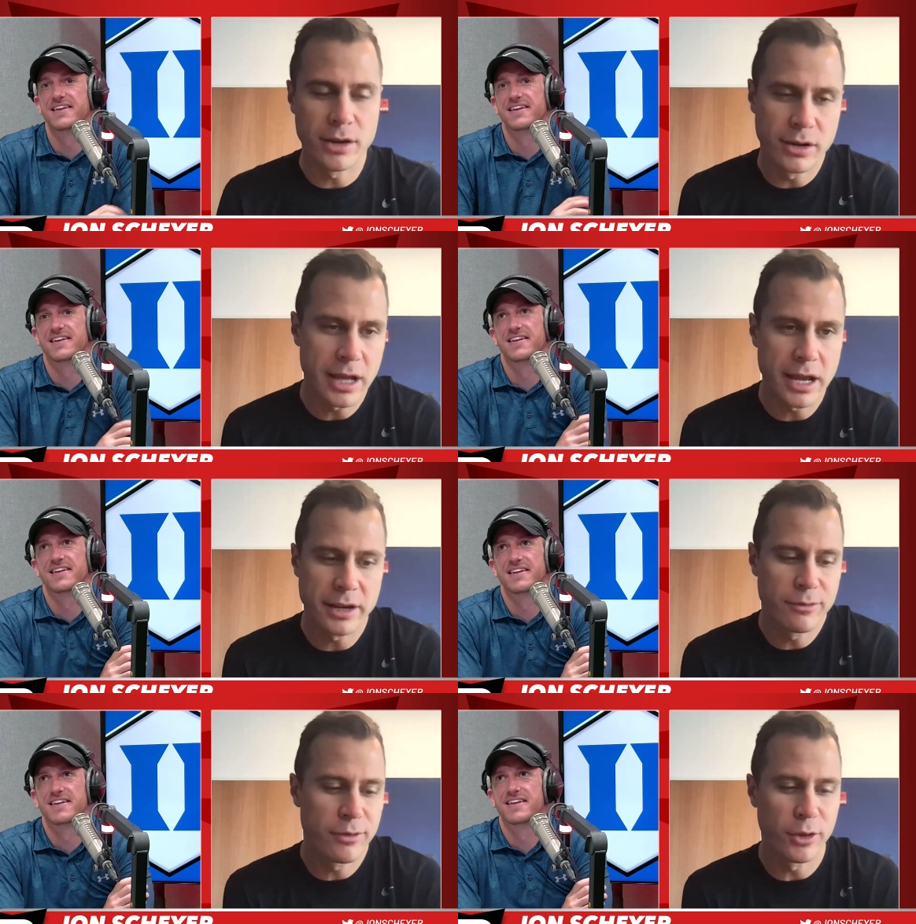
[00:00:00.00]
Speaker 1: You know,
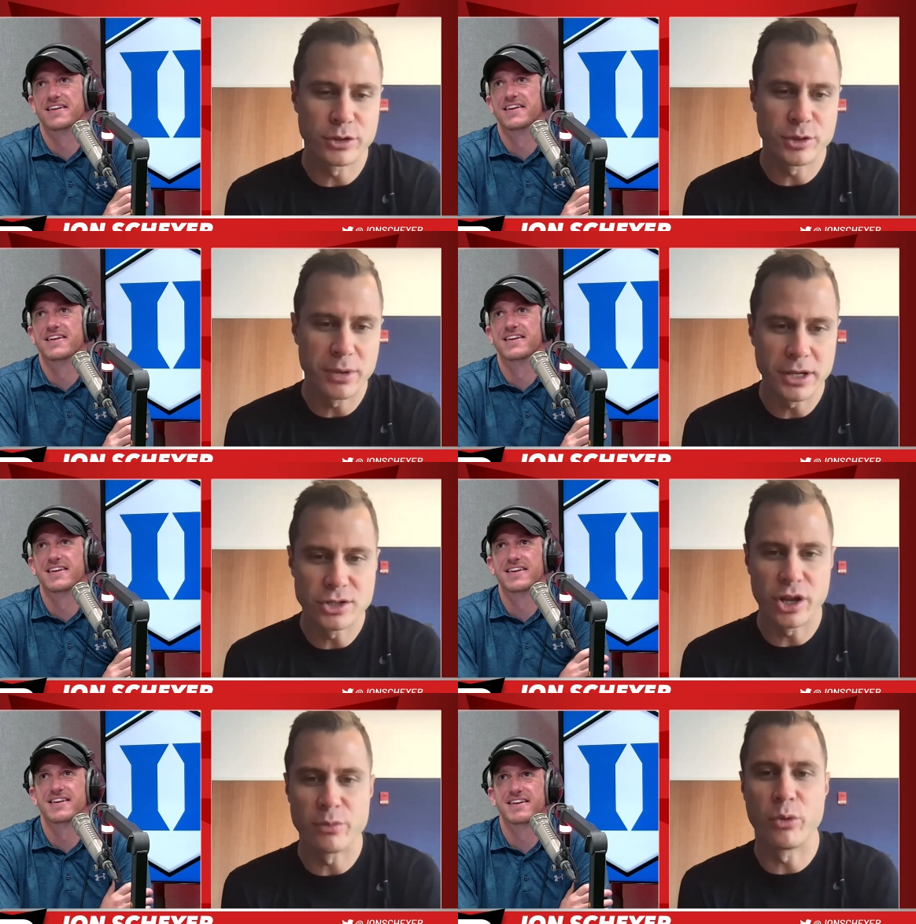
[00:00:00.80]
I didn't feel there was a
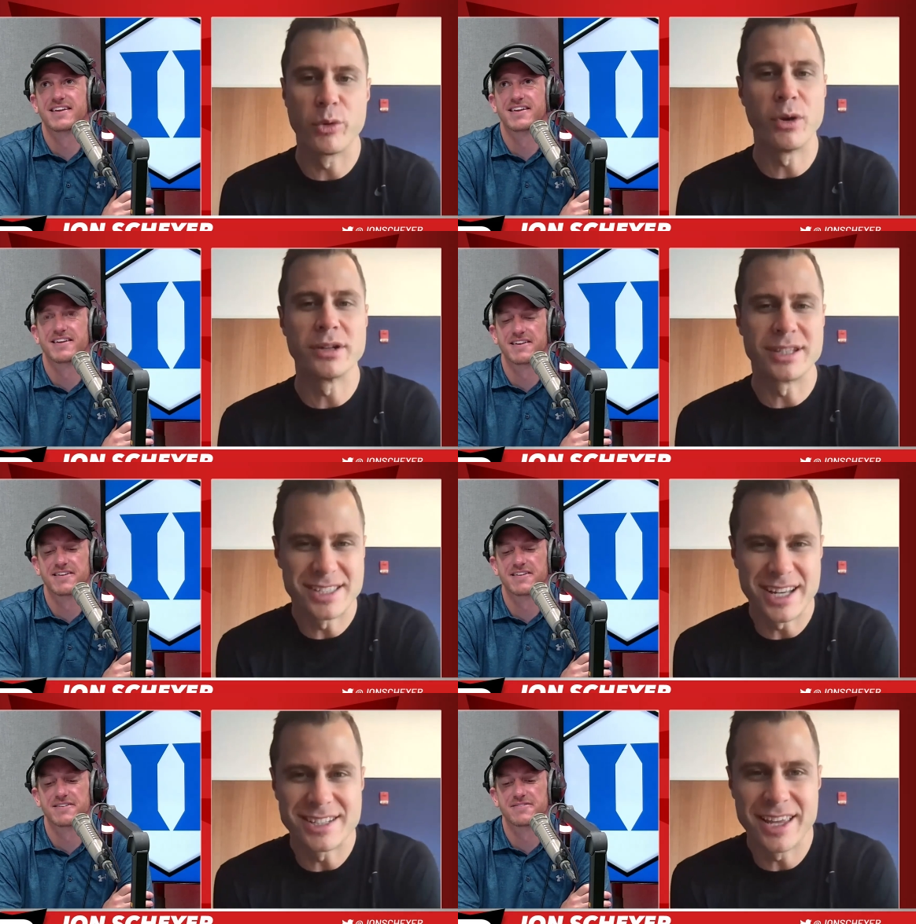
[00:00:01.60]
big jump when we went
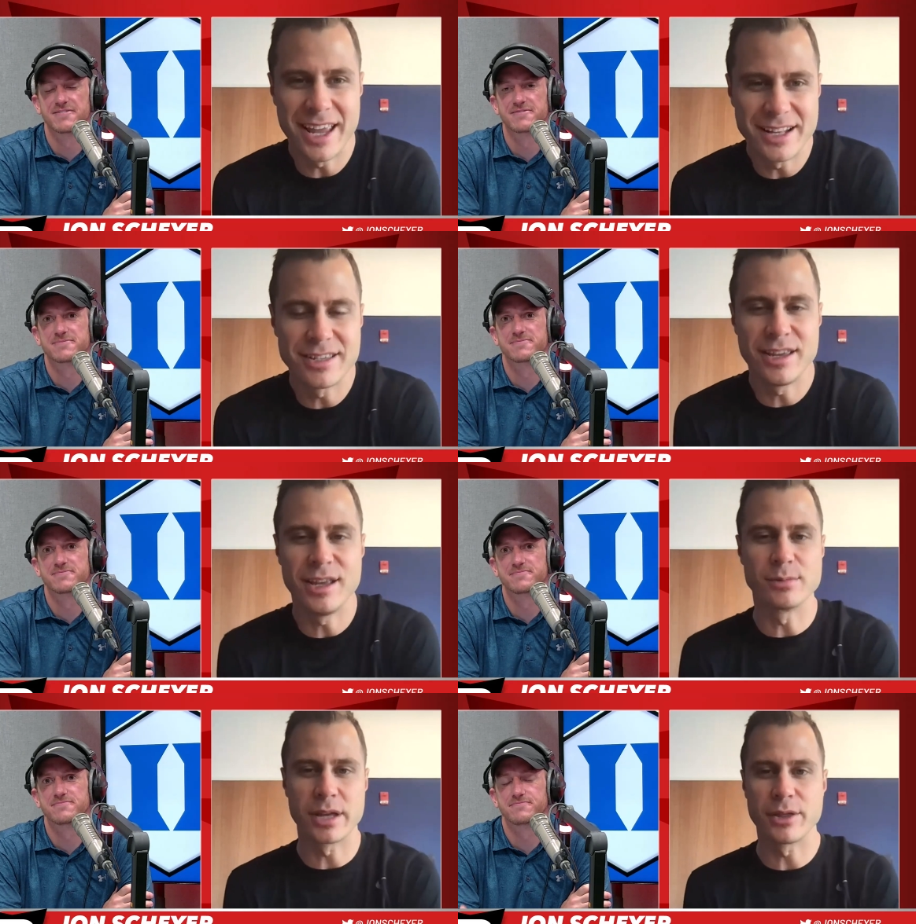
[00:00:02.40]
to 68
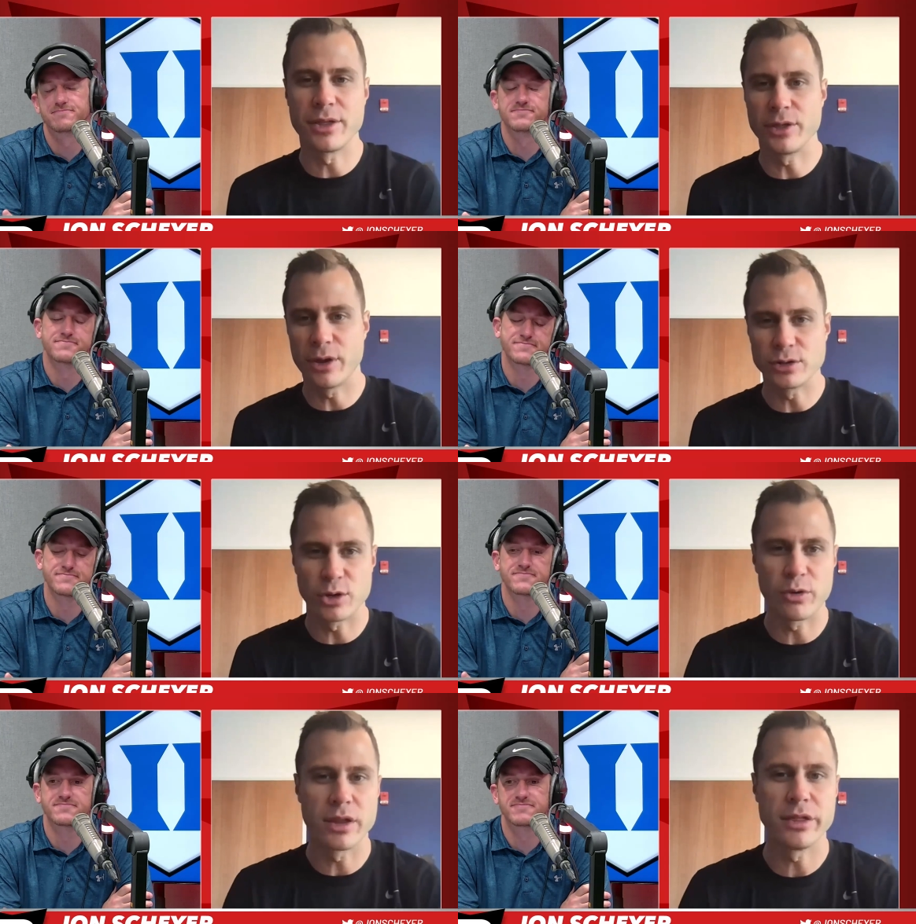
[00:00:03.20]
teams. I think that
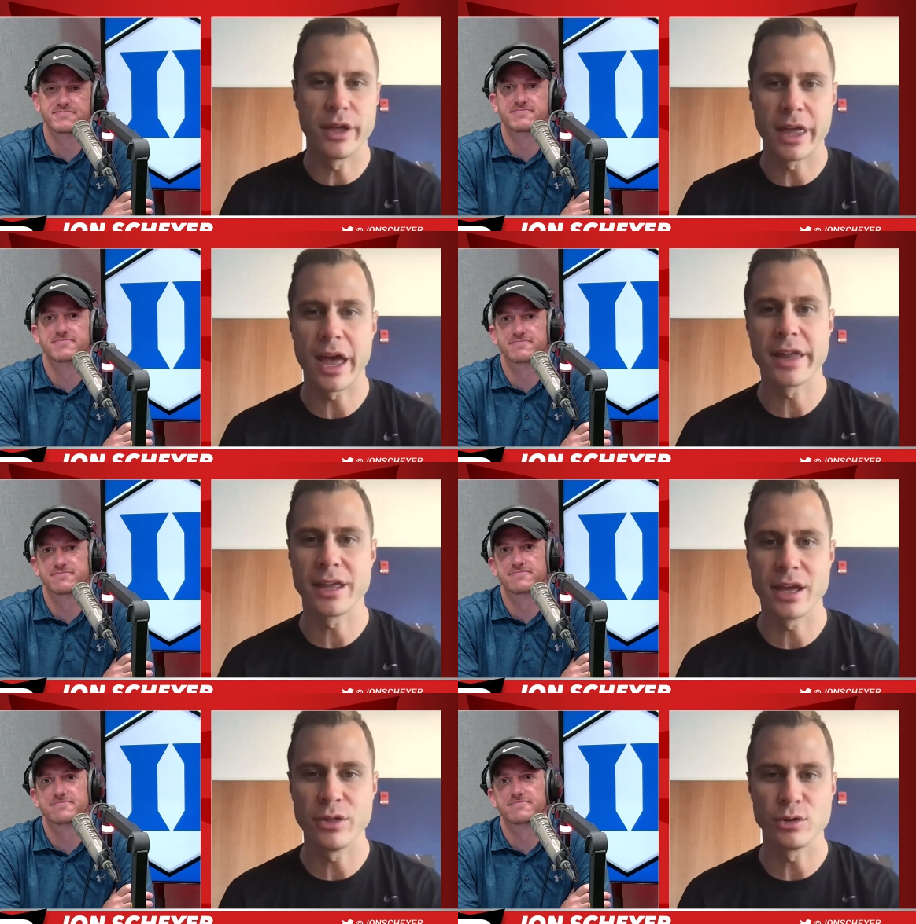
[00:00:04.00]
was a great thing
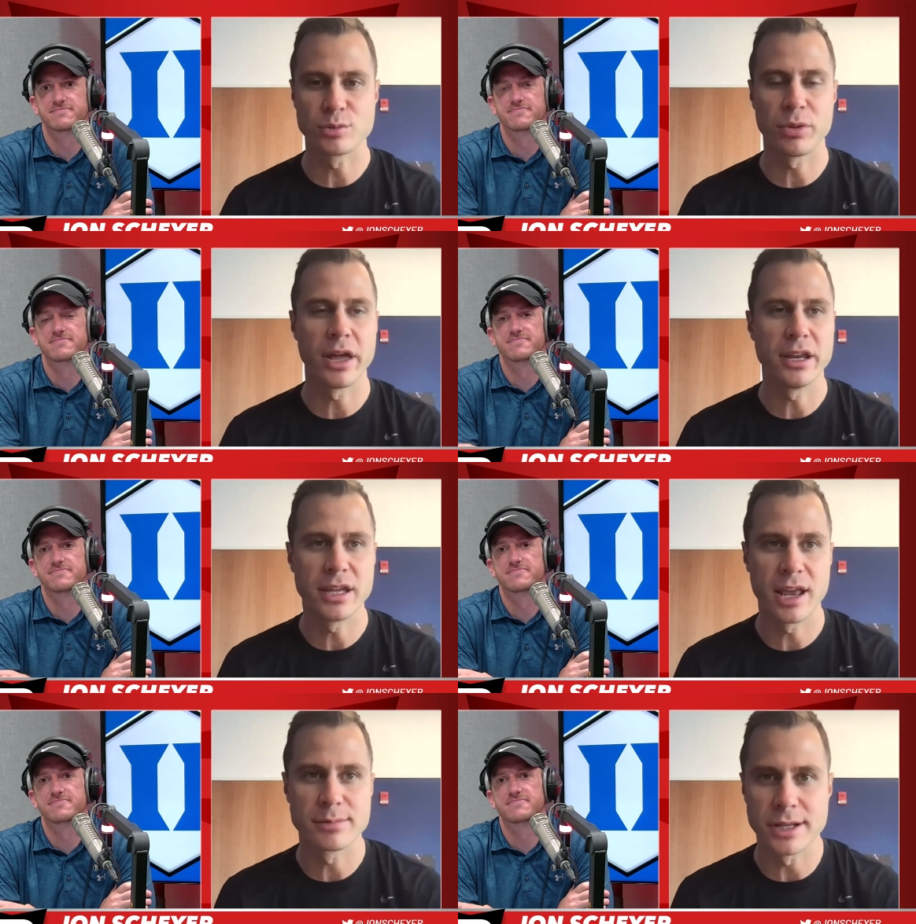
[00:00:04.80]
adding in those
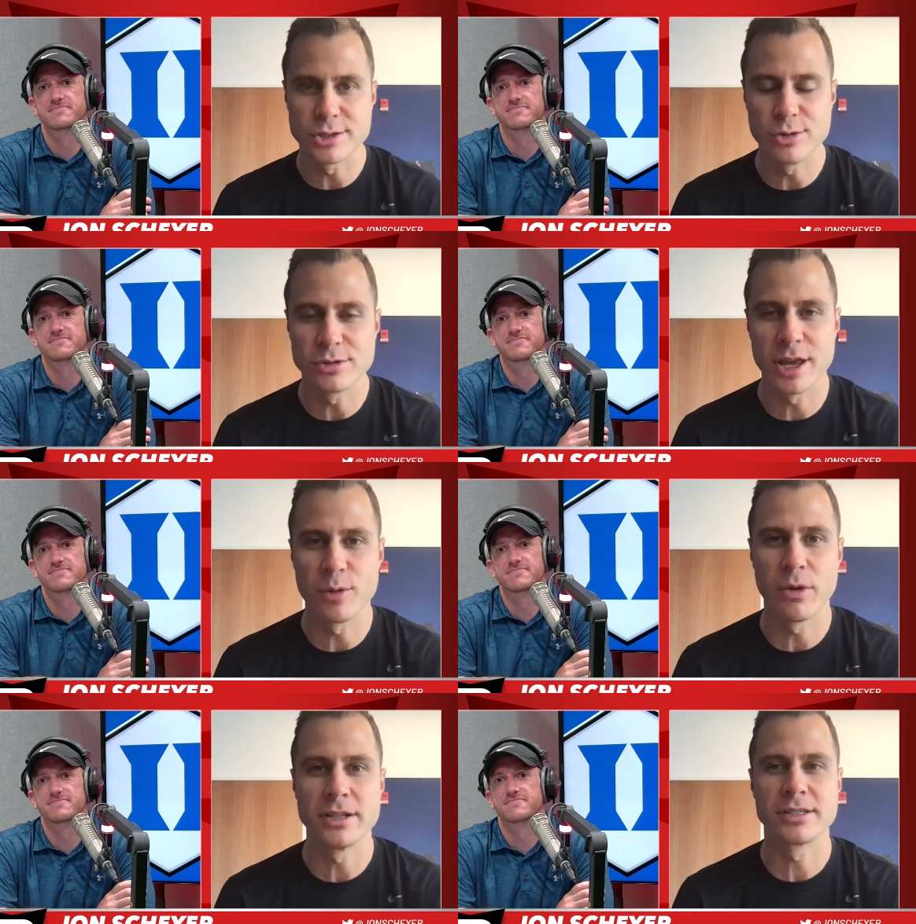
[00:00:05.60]
playing games on
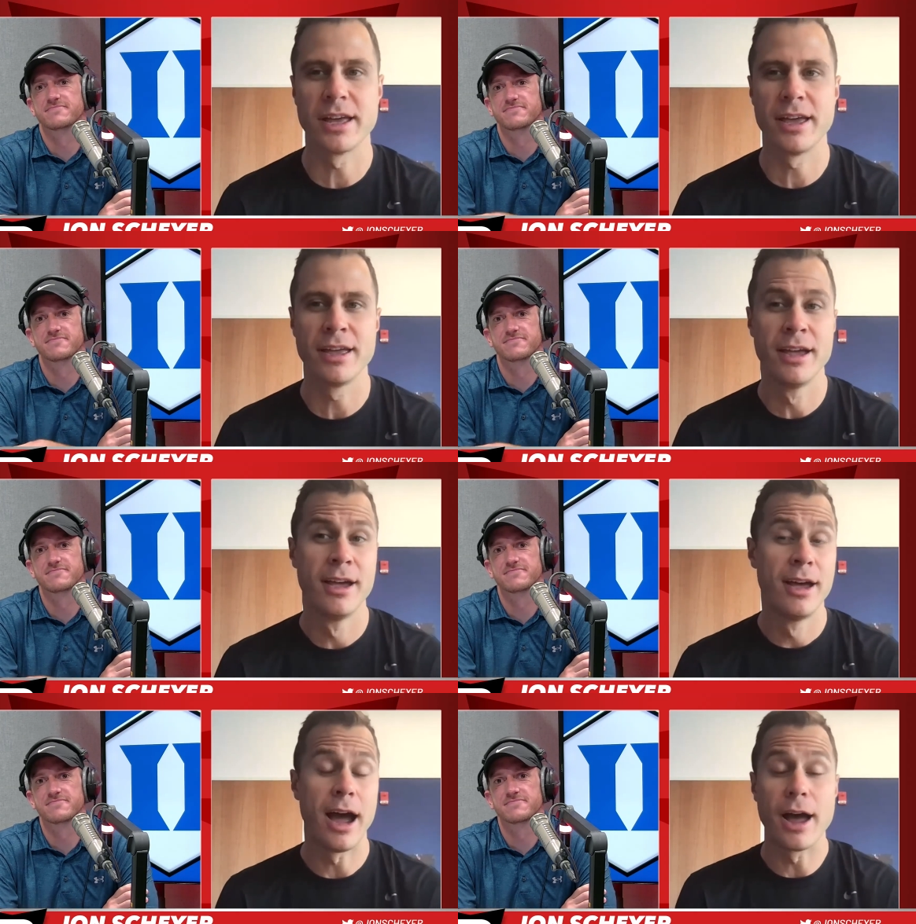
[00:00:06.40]
Tuesday and Wednesday.